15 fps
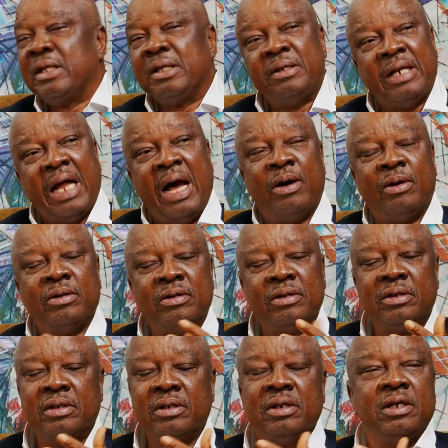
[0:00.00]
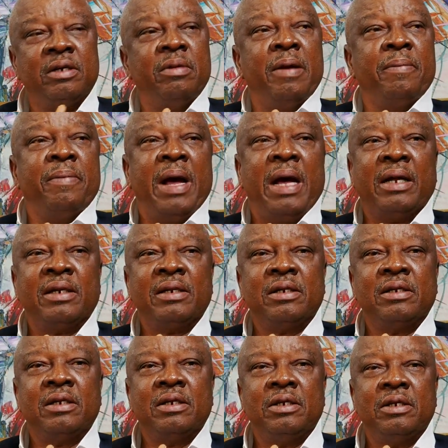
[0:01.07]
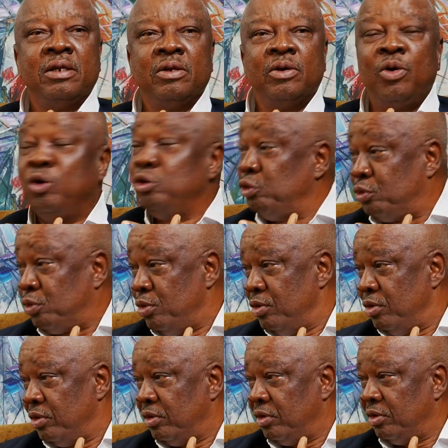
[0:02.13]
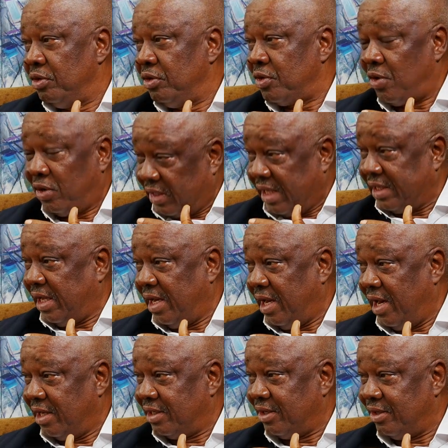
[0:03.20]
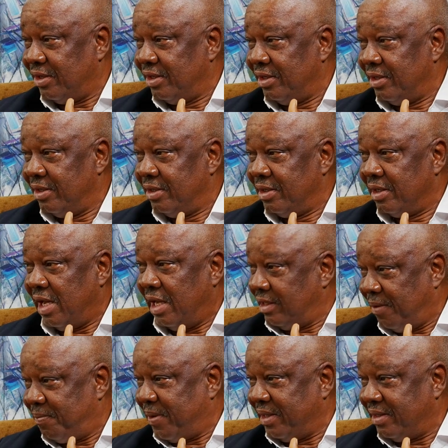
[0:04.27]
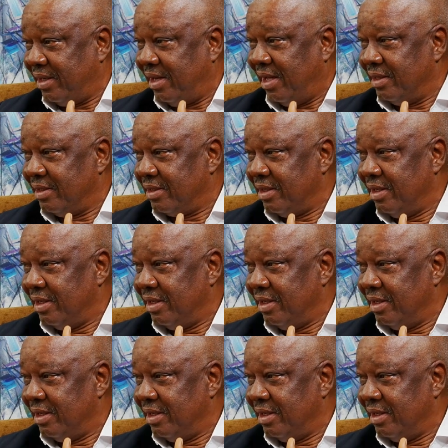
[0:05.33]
Now, remember, Ojukwu contested the election as a president.